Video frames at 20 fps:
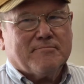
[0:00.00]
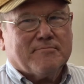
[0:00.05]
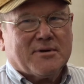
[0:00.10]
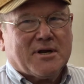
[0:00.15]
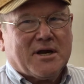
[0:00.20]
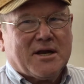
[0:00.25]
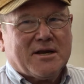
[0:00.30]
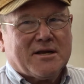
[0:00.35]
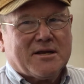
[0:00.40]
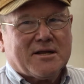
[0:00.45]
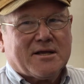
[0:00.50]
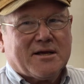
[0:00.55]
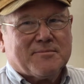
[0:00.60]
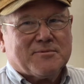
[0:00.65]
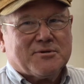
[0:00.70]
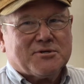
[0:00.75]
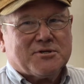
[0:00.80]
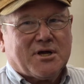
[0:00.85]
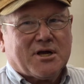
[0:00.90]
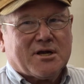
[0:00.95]
But I didn't come
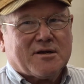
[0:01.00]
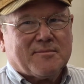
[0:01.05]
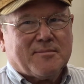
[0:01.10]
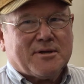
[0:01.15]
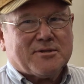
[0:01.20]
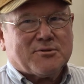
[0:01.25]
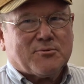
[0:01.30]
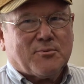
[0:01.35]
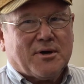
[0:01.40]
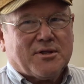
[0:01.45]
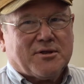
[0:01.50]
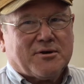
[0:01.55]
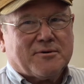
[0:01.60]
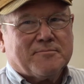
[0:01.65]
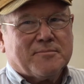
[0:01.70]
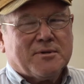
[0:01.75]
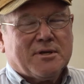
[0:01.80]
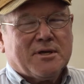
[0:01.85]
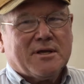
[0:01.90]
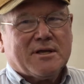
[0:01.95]
to talk about the weather.
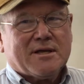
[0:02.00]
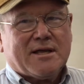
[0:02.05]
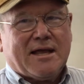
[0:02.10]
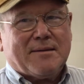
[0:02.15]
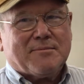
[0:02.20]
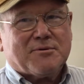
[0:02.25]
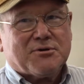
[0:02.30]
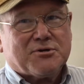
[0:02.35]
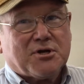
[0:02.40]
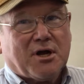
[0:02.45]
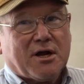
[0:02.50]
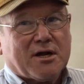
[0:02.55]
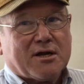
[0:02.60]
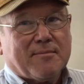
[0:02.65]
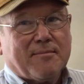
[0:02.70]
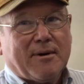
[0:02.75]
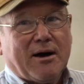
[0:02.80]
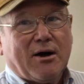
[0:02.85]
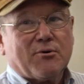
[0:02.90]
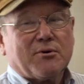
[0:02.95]
Came to talk
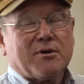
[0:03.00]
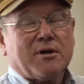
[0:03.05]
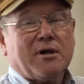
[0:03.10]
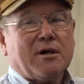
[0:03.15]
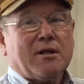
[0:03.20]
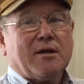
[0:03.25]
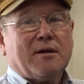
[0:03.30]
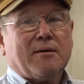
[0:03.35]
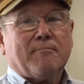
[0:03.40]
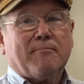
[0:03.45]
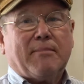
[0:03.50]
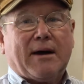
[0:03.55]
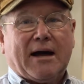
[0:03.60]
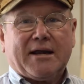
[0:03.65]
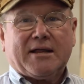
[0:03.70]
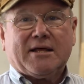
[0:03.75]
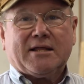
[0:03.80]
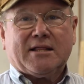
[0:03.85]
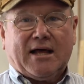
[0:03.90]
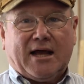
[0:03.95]
about
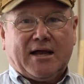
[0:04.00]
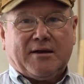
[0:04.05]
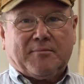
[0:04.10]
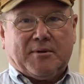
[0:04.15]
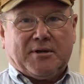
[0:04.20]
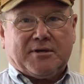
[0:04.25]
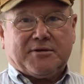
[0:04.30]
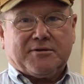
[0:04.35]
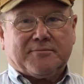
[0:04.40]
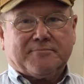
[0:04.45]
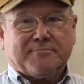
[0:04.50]
body alignment.